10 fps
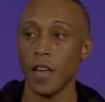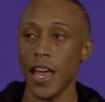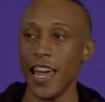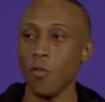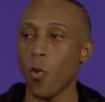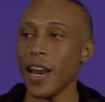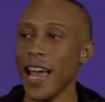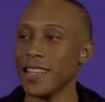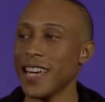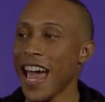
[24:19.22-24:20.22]
And what
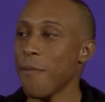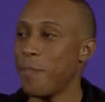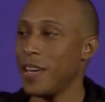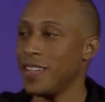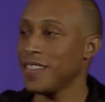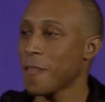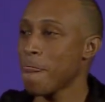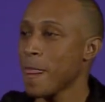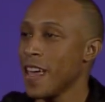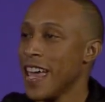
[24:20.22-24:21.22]
has happened
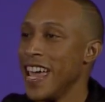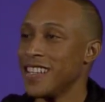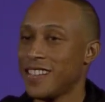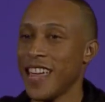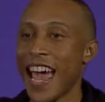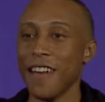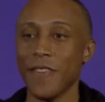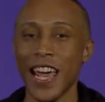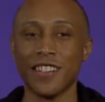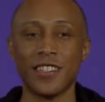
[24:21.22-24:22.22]
is that
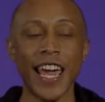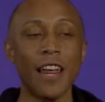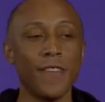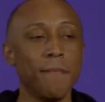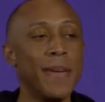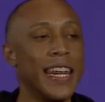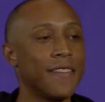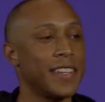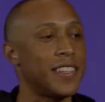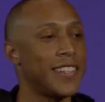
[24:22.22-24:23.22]
instead of emitting
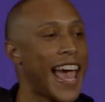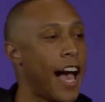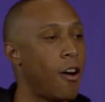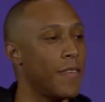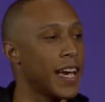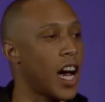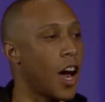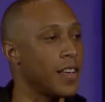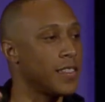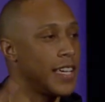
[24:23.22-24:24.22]
the sound that
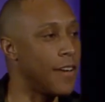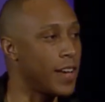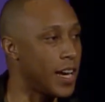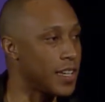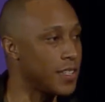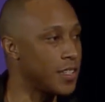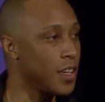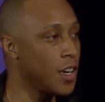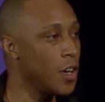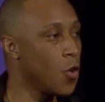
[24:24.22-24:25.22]
God has given us,
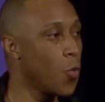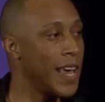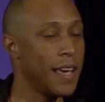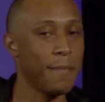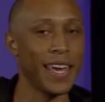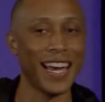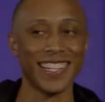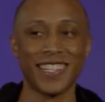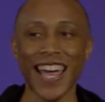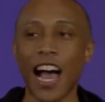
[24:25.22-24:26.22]
we emit a
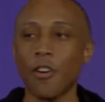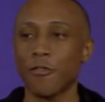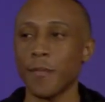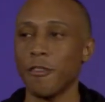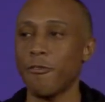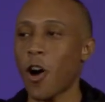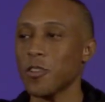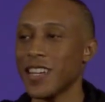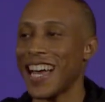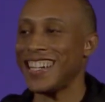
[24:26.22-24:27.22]
sound from a
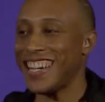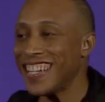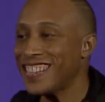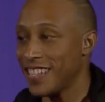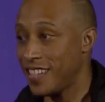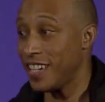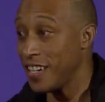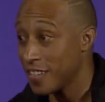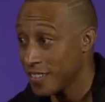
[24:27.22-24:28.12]
false identity.